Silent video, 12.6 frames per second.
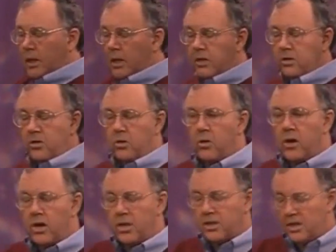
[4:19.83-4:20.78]
And you know what
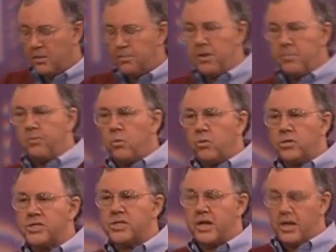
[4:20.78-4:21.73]
I think people were
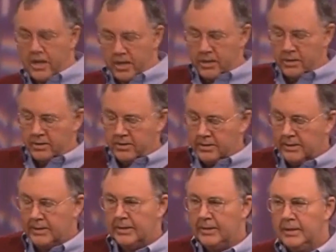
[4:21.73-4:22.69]
saying
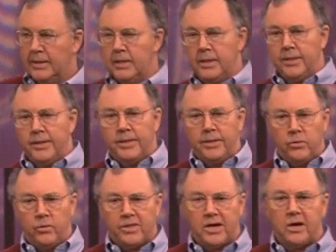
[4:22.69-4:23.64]

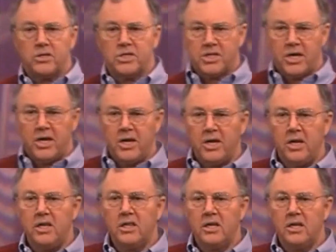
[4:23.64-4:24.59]
without saying
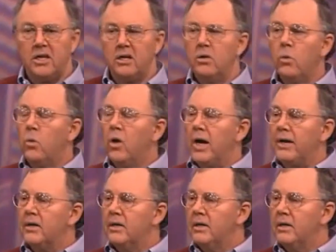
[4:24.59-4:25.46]
anything? What?